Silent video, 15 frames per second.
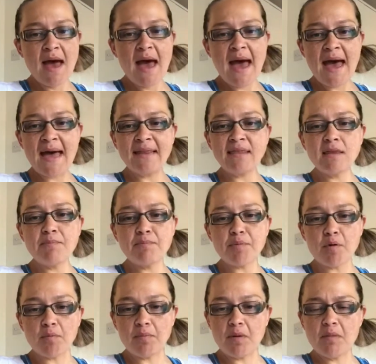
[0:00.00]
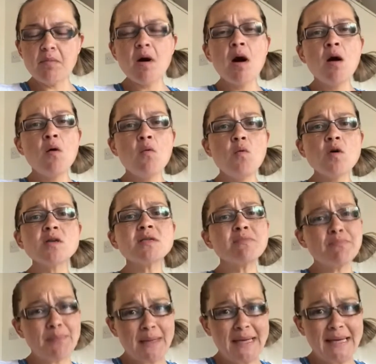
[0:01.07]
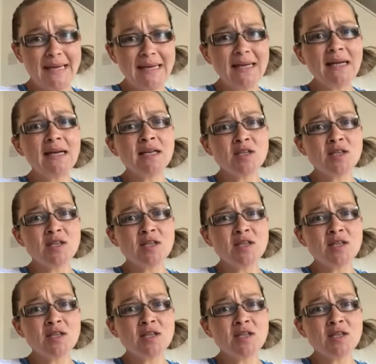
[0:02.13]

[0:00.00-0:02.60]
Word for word: and the problem was being